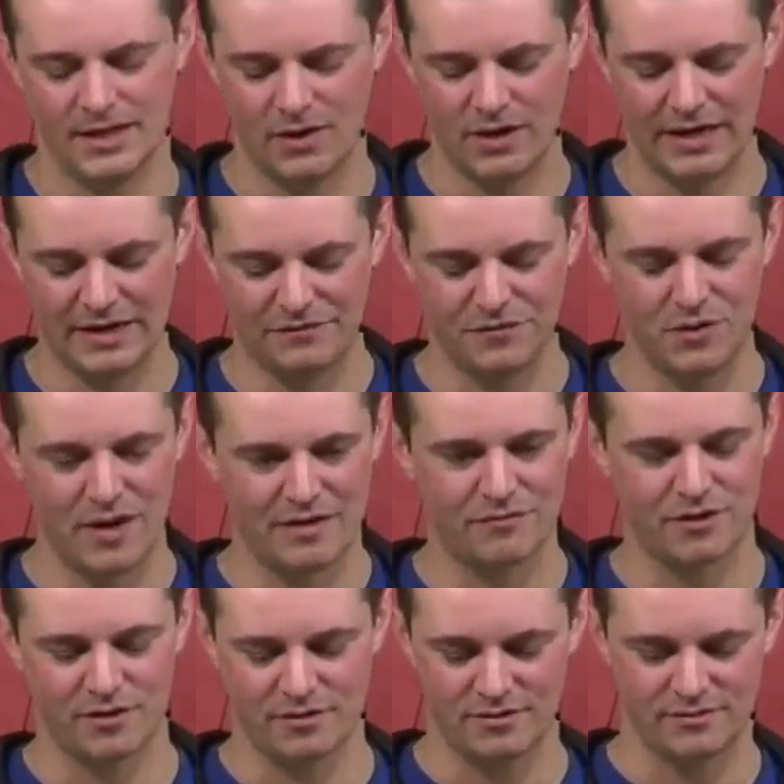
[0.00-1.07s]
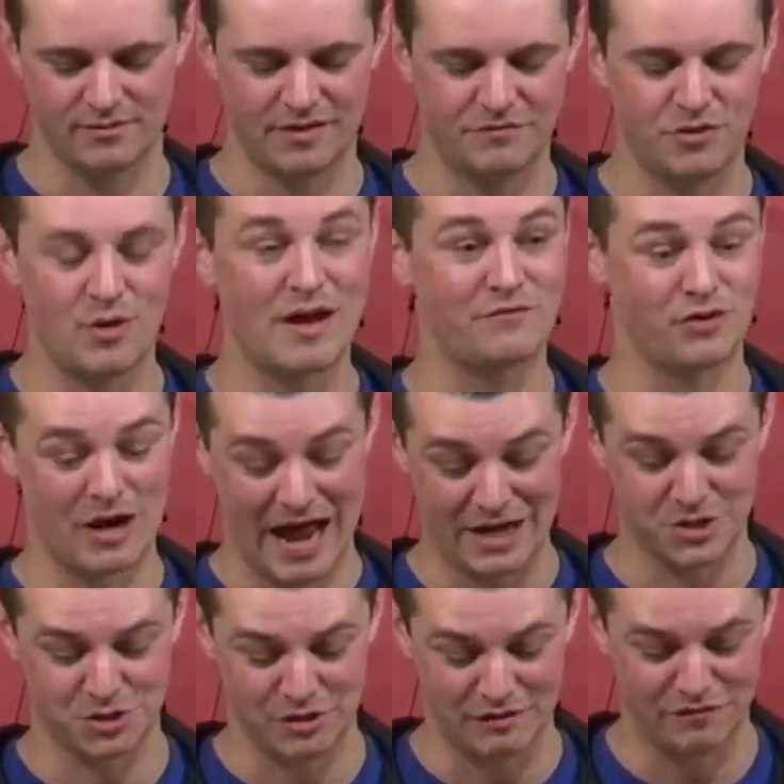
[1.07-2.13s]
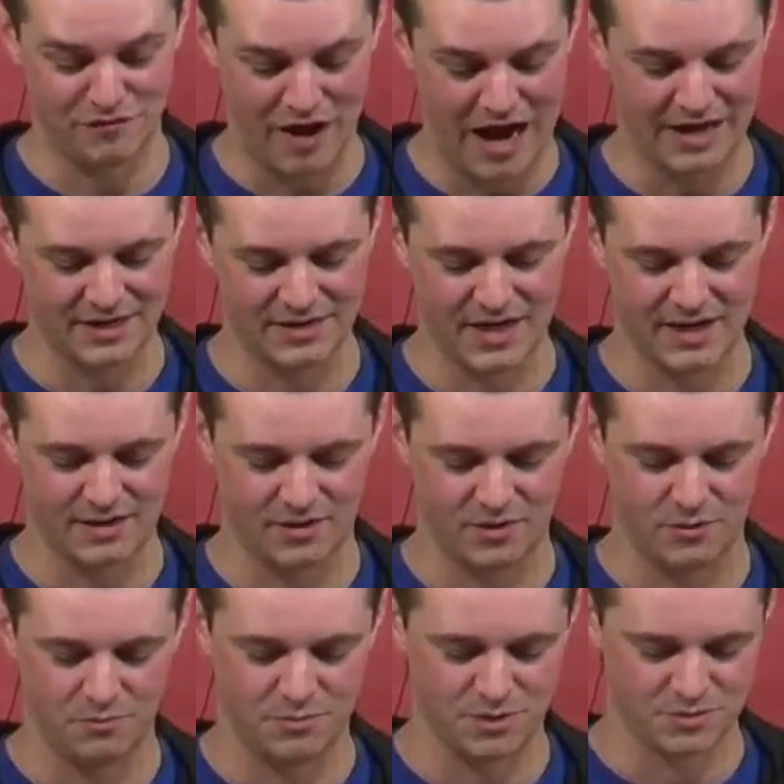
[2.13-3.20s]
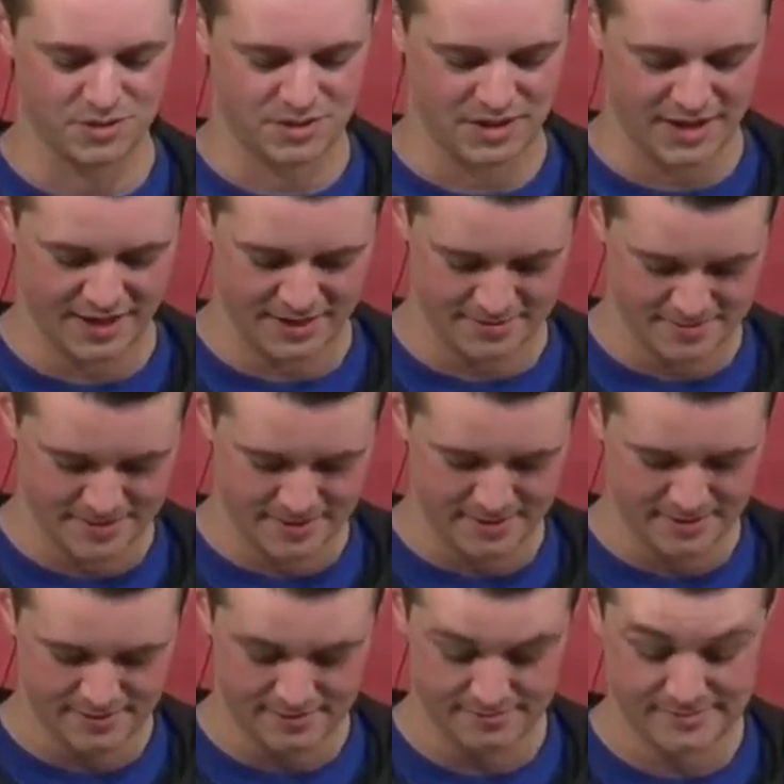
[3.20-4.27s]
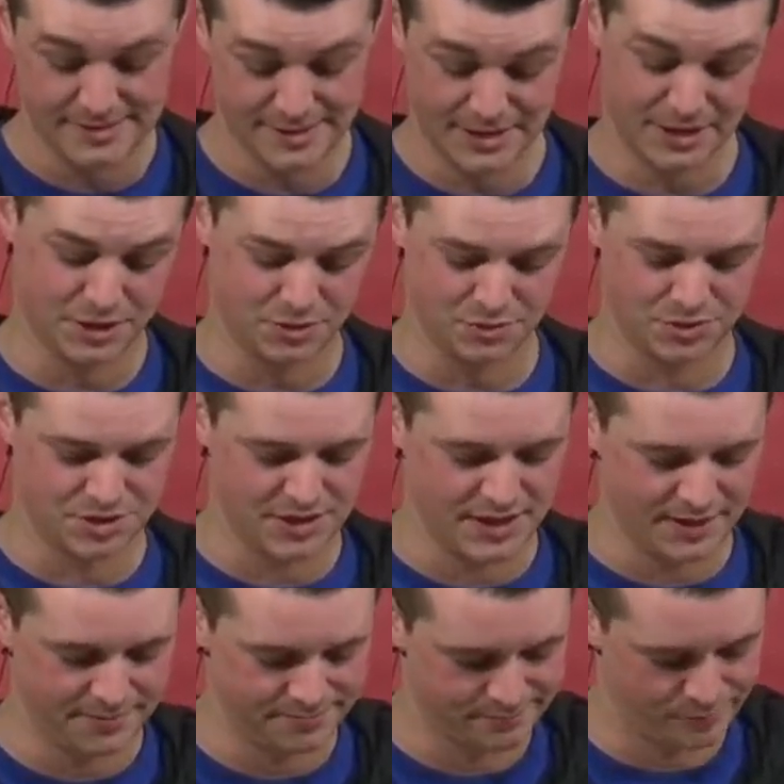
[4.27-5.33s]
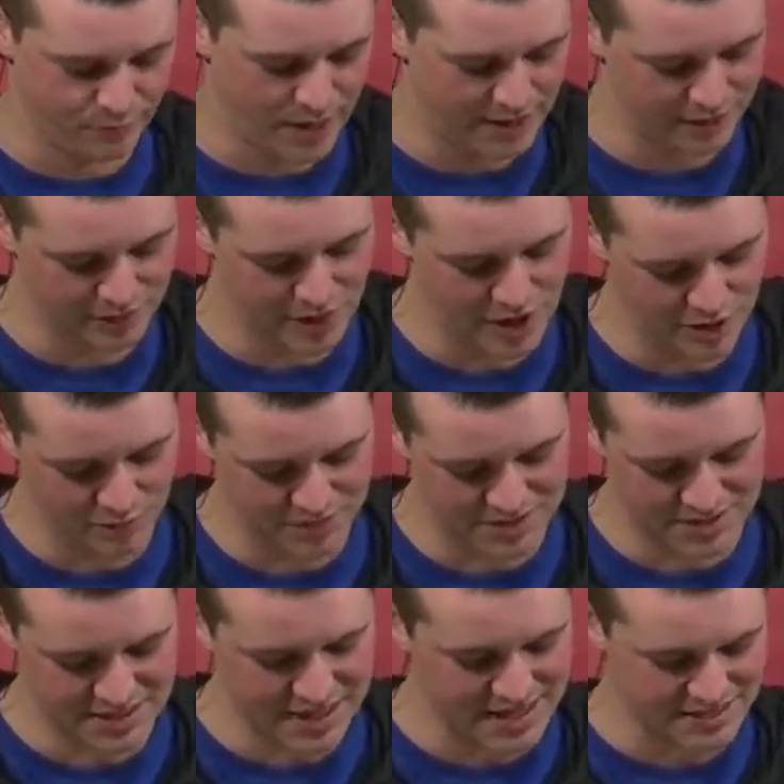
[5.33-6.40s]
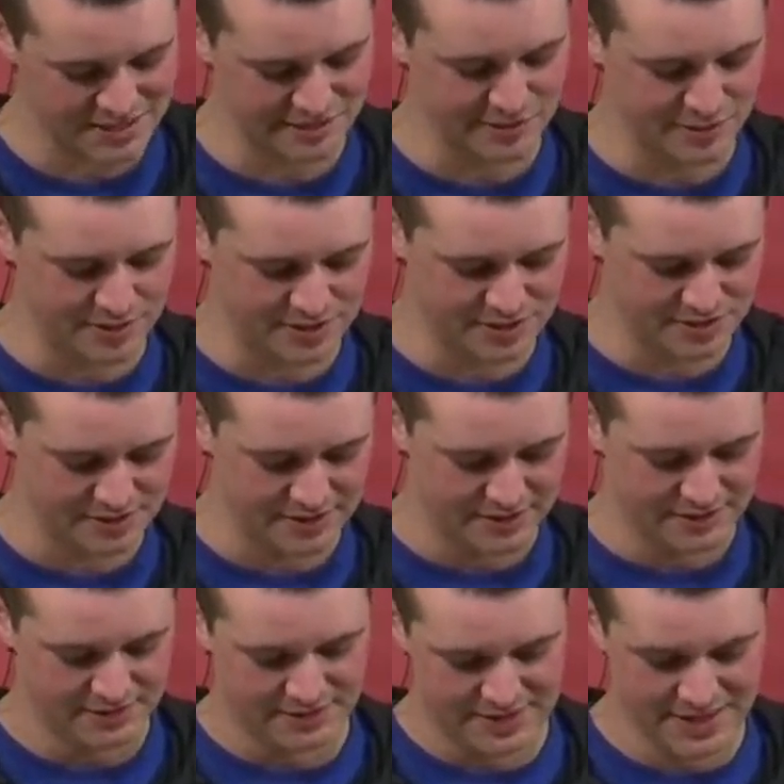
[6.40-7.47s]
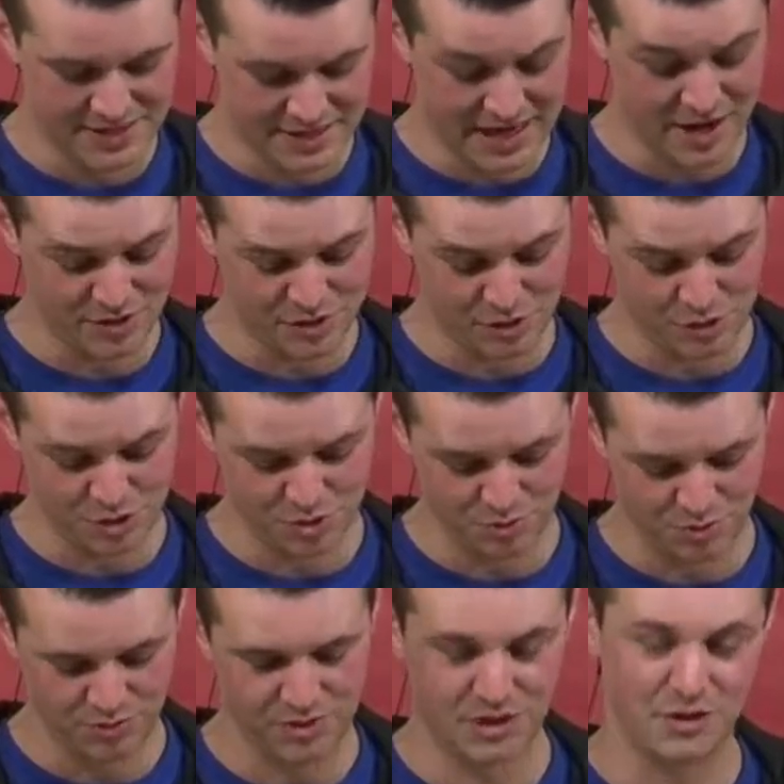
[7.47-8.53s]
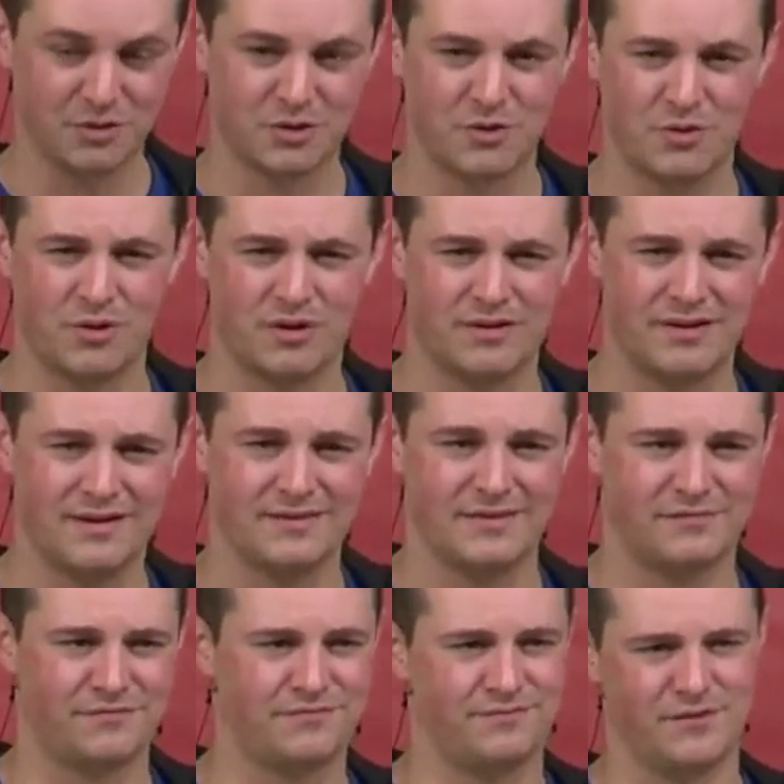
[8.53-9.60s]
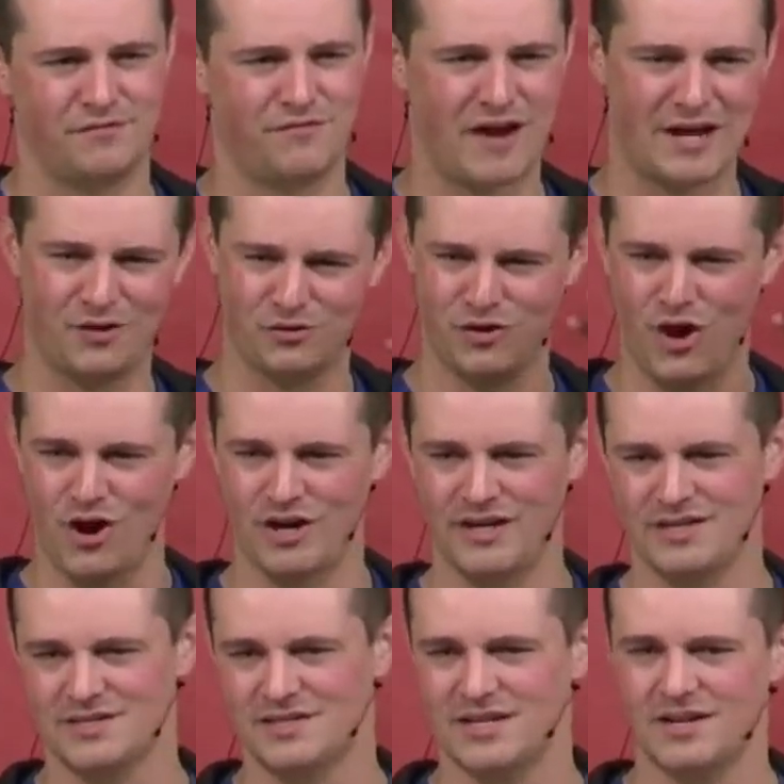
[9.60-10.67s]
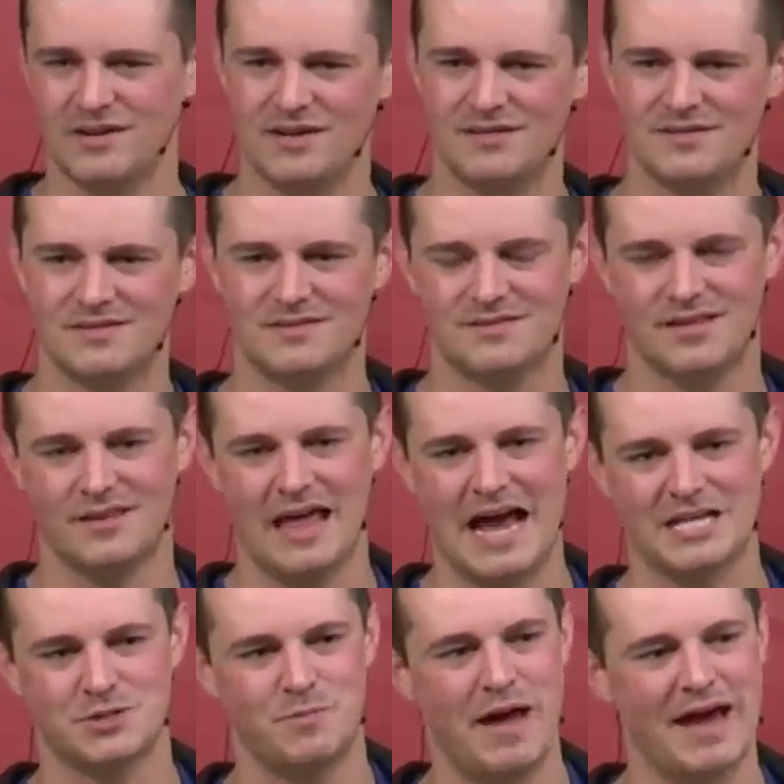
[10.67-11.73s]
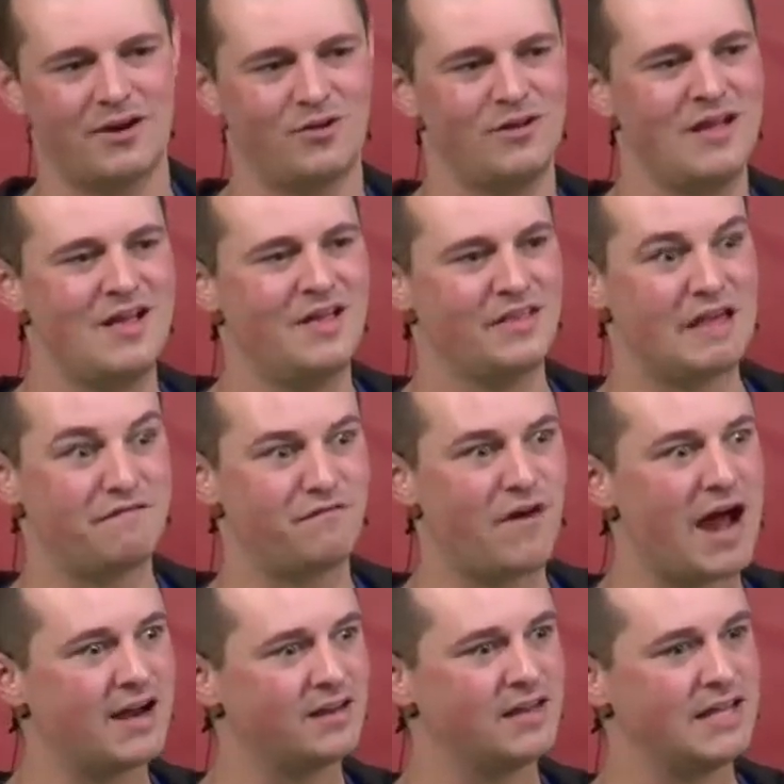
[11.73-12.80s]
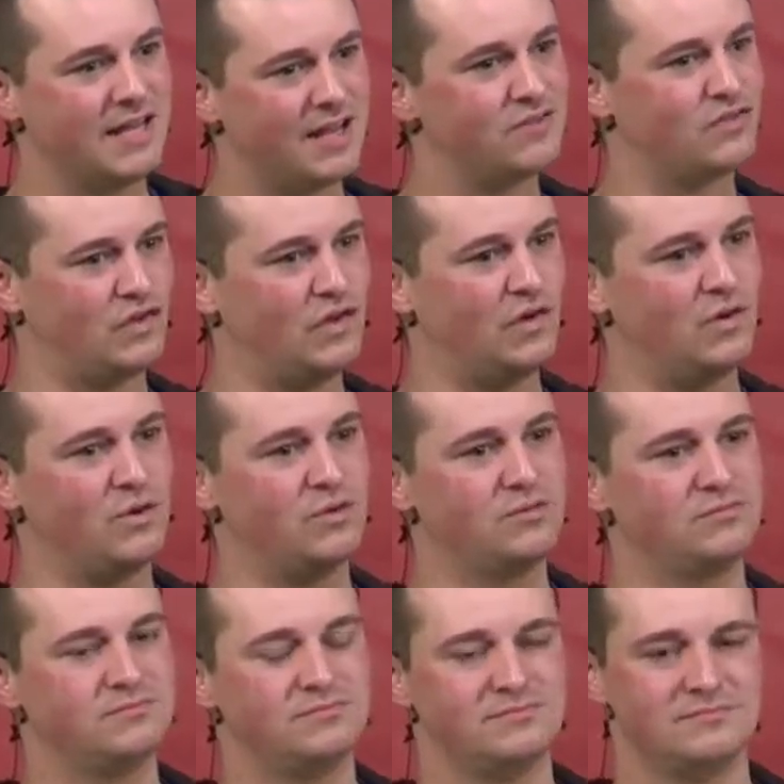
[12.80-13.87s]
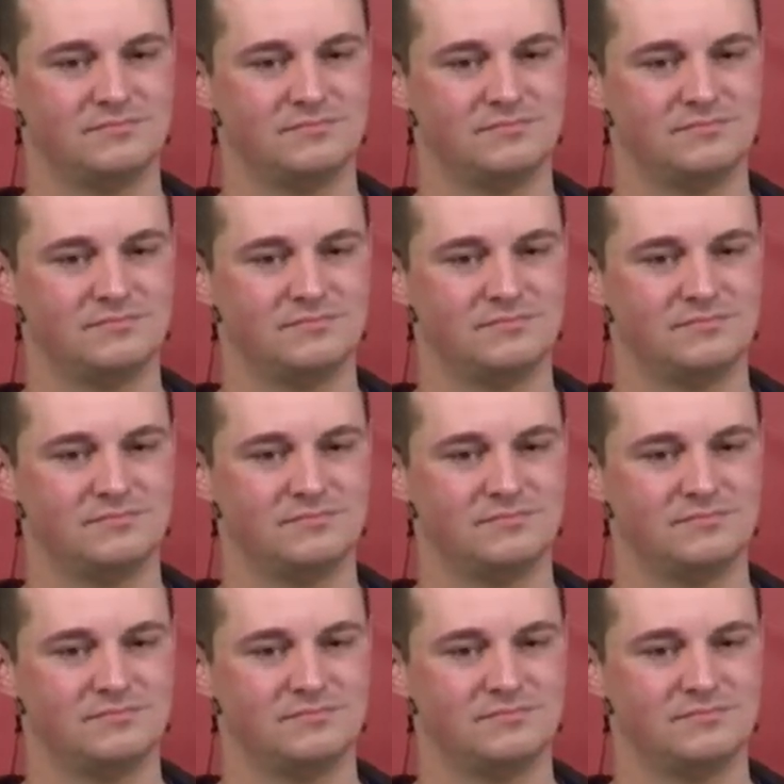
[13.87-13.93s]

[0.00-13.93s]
You know, and if you ever actually find that home, you'll say, right along with C.S. Lewis, his character Jewel the Unicorn in the final Narnia series, The Last Battle, they finally get to